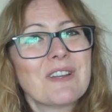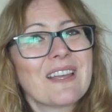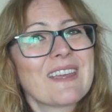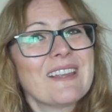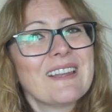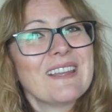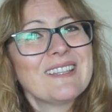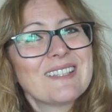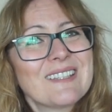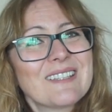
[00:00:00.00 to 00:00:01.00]
like at
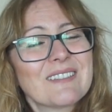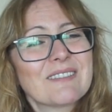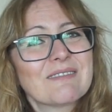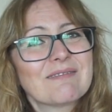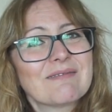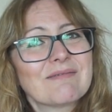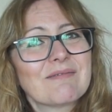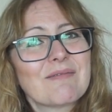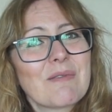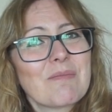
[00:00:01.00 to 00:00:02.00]
least
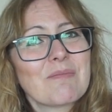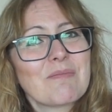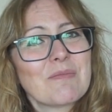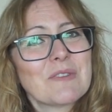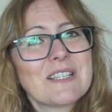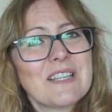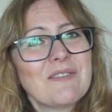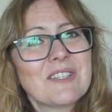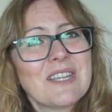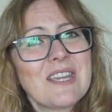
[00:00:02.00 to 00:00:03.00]

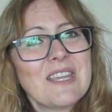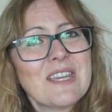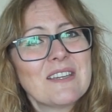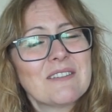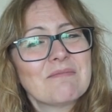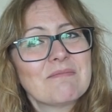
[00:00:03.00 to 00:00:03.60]
sleeves here.